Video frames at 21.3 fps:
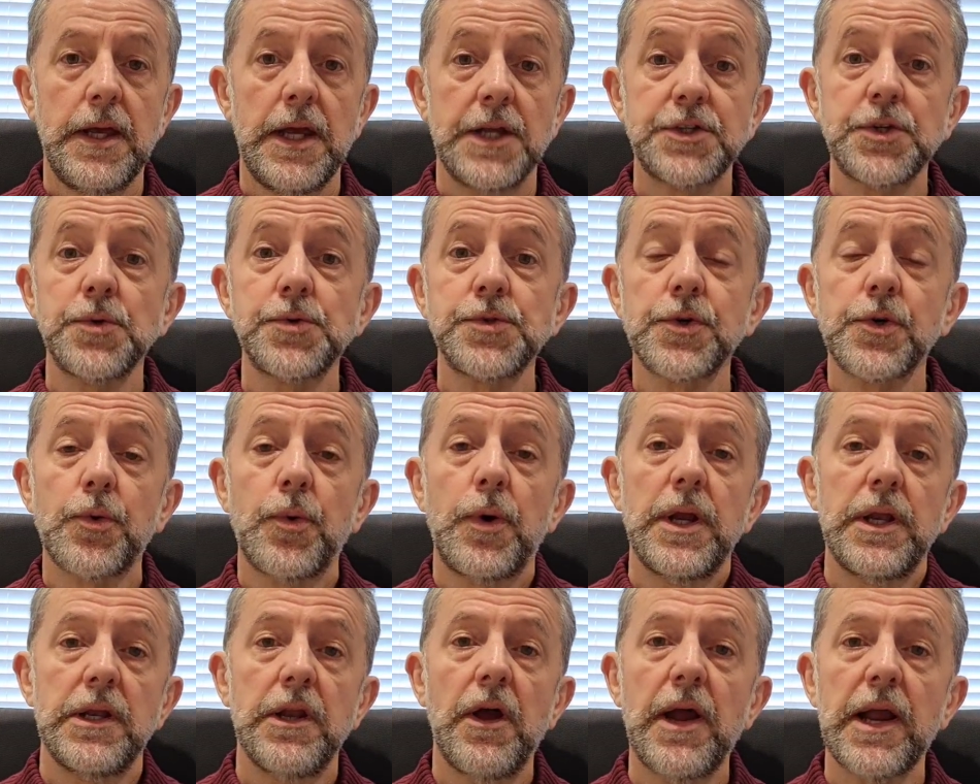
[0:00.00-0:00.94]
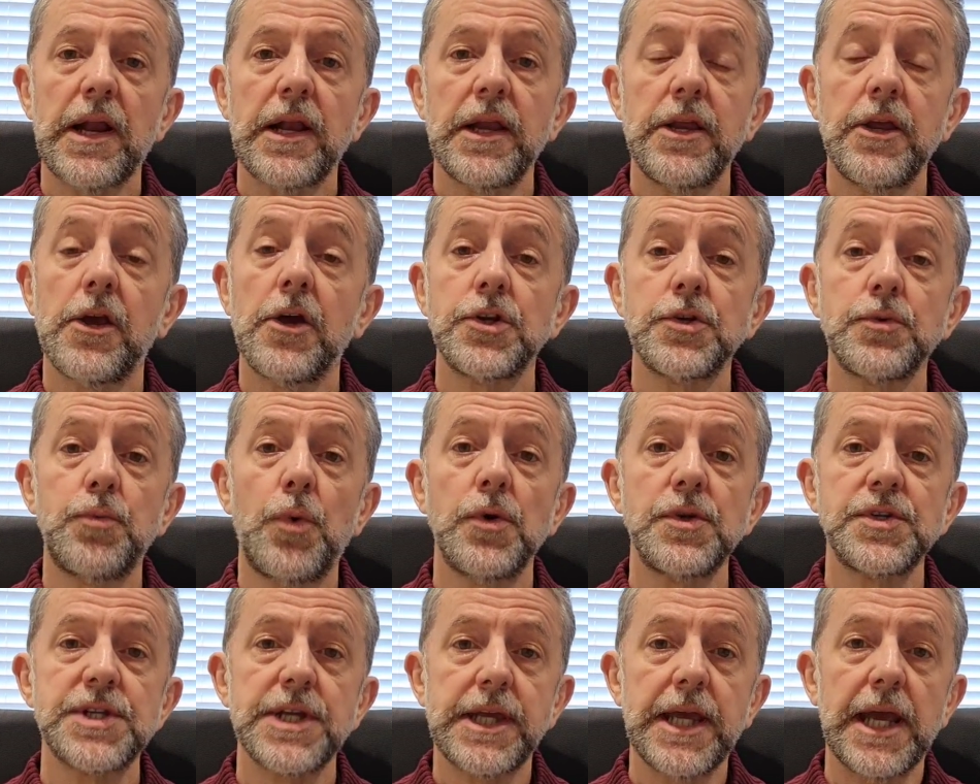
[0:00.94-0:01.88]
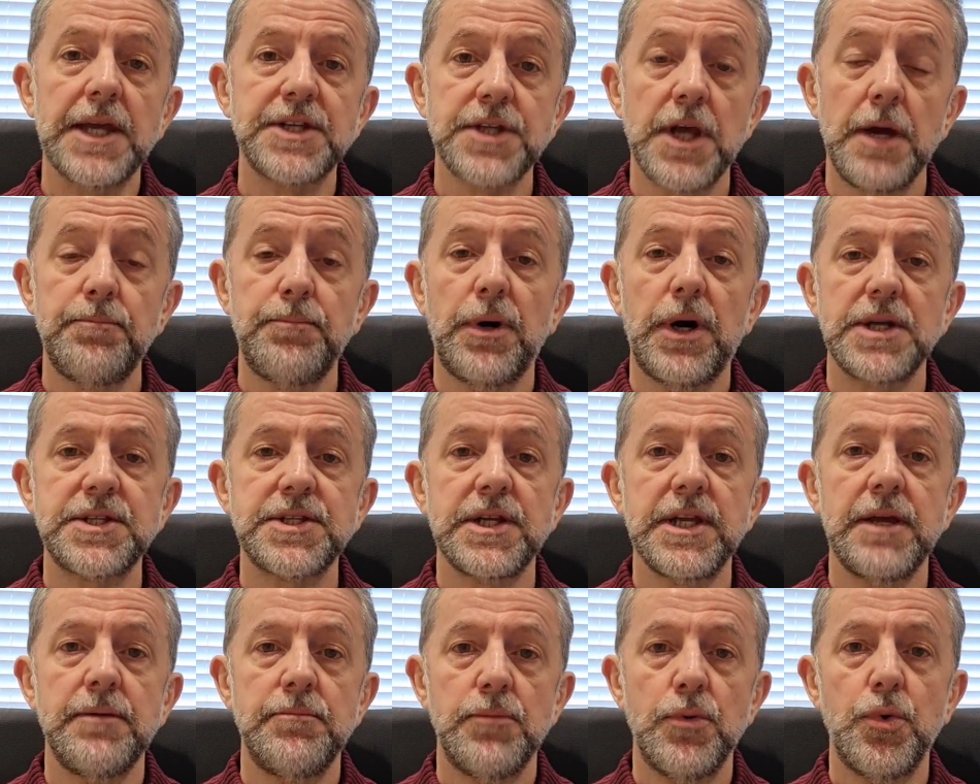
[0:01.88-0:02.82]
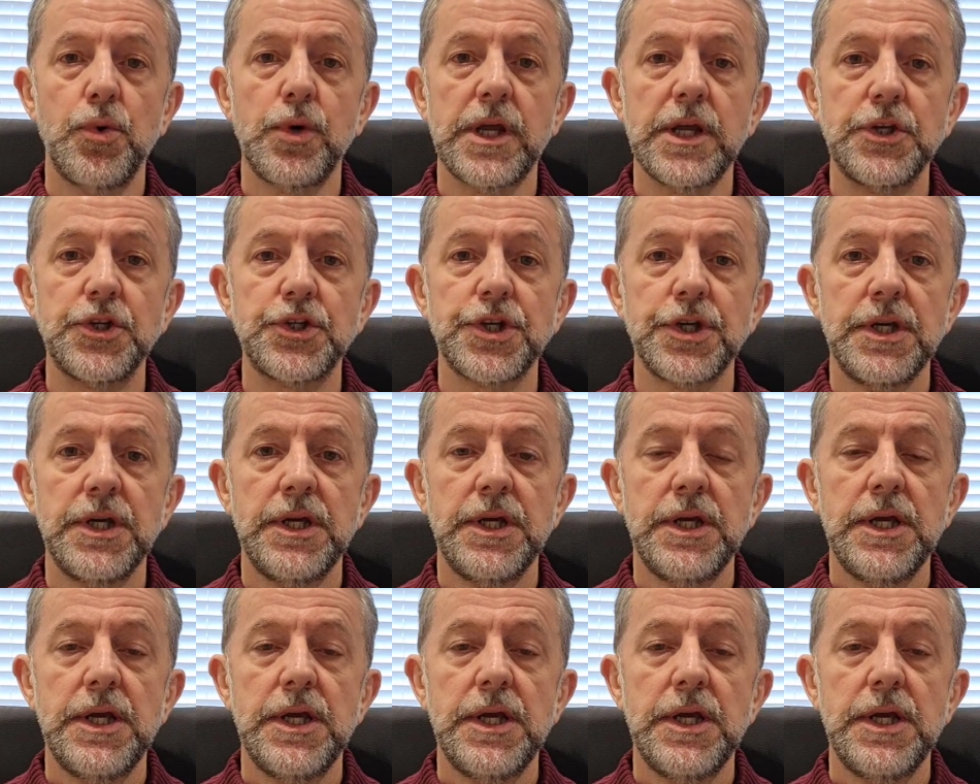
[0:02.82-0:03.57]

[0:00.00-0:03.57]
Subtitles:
It's also quite likely you're going to want to get a buy-to-let mortgage.